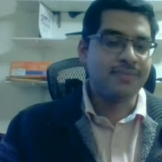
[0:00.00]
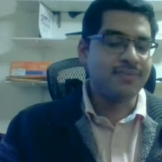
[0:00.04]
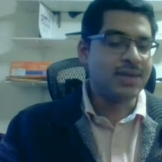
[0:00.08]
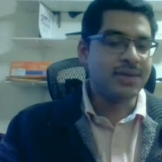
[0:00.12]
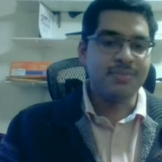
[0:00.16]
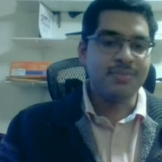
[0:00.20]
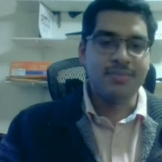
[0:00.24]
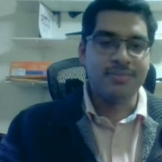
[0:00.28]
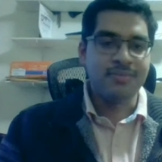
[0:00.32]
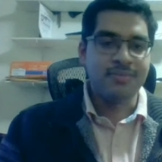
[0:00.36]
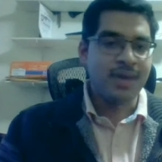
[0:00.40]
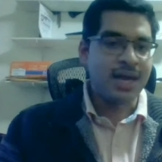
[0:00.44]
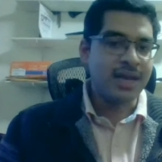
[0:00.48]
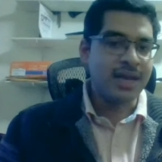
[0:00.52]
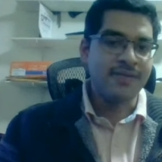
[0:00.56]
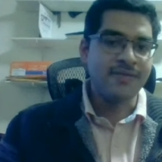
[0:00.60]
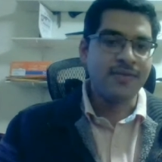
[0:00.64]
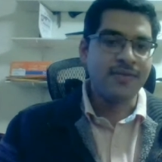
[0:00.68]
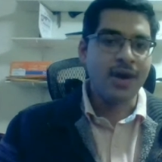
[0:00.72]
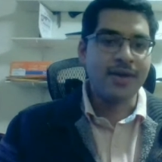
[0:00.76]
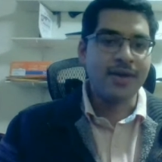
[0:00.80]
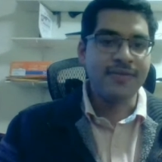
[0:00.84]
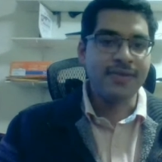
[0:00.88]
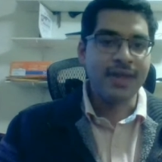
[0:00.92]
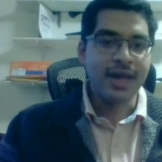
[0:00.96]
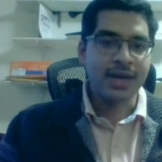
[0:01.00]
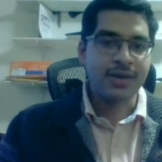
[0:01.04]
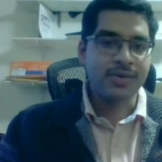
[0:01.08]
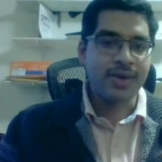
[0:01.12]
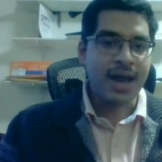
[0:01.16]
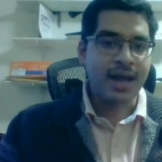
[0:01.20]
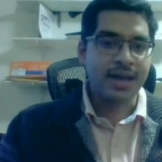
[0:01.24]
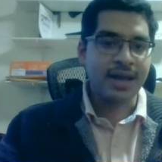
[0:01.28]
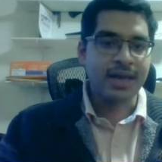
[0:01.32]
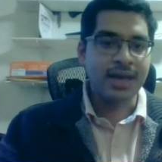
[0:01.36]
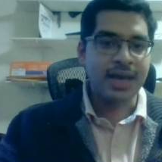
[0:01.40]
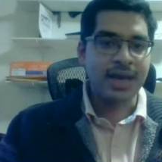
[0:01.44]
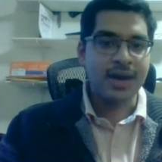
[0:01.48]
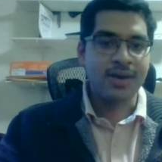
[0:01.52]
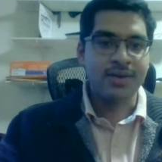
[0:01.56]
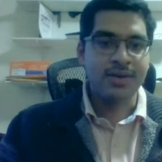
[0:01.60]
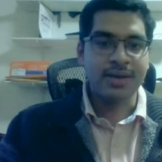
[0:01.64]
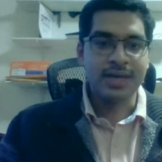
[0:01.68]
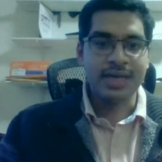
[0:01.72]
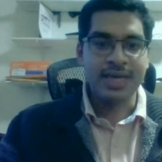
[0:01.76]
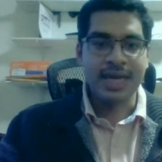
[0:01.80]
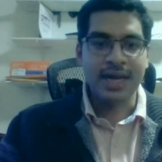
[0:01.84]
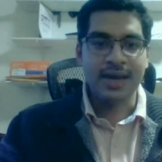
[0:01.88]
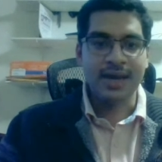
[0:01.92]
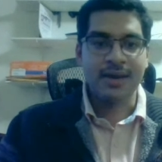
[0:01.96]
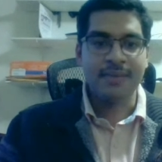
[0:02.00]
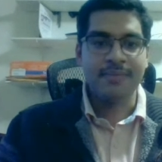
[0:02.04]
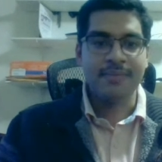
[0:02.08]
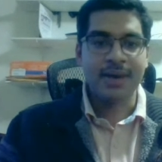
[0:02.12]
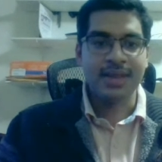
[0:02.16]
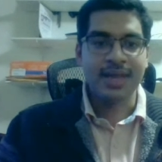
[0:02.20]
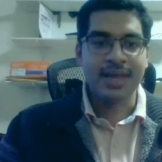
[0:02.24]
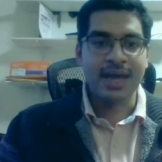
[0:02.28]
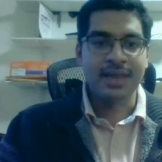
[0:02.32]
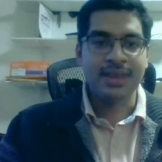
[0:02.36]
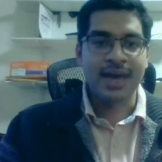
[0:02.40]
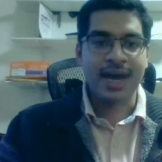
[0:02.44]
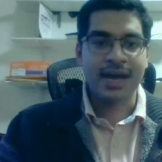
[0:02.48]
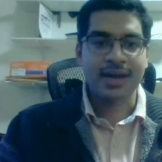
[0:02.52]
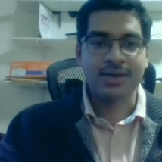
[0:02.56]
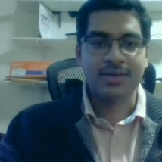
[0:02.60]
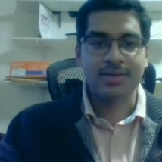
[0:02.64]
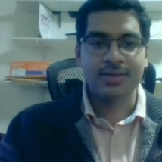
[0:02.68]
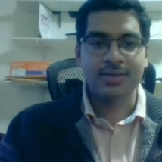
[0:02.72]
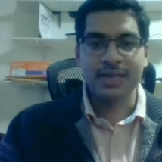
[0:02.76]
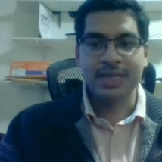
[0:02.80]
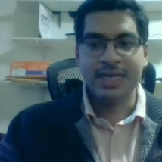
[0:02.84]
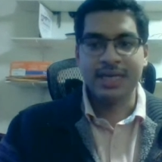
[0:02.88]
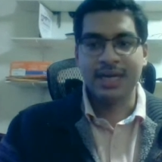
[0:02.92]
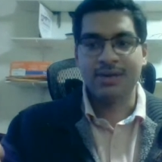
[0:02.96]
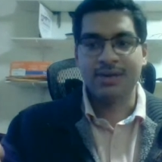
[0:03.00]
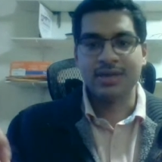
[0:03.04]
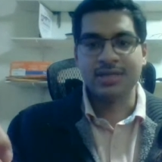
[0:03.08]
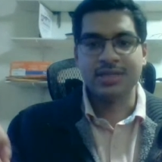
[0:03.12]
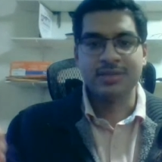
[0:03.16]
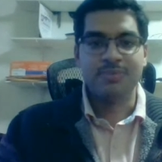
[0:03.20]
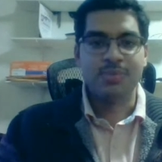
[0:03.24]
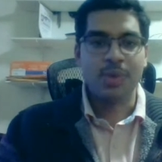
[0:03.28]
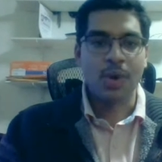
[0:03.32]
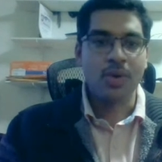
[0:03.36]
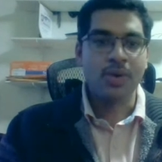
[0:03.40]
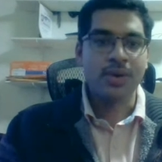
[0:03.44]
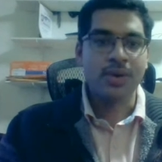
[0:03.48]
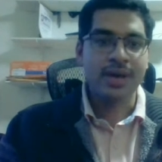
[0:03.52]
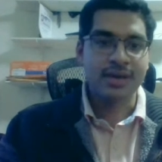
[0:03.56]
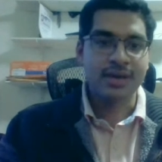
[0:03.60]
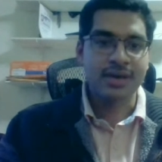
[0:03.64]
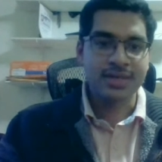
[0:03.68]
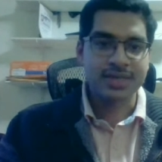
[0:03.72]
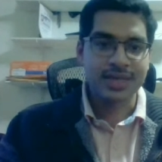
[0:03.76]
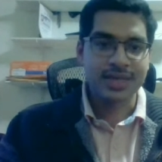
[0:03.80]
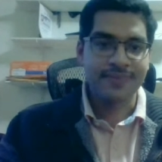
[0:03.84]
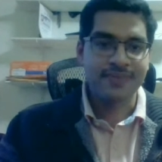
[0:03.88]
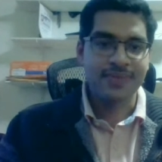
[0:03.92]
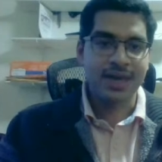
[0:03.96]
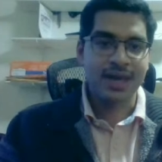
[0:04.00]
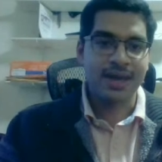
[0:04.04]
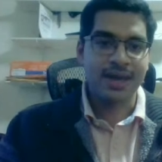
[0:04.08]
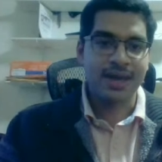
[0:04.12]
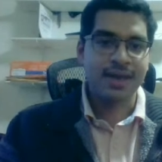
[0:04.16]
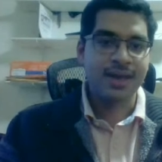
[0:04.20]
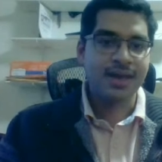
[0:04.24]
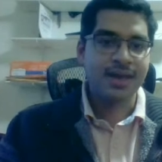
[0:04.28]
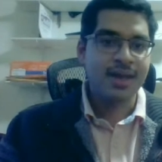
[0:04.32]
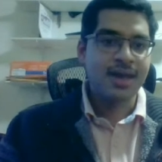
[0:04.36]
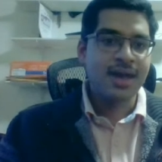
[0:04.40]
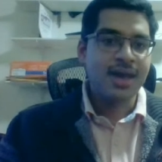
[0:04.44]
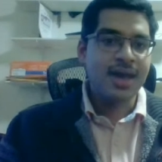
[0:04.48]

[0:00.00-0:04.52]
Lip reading: it might involve like cranking out a gear, but then that gear is broken or something.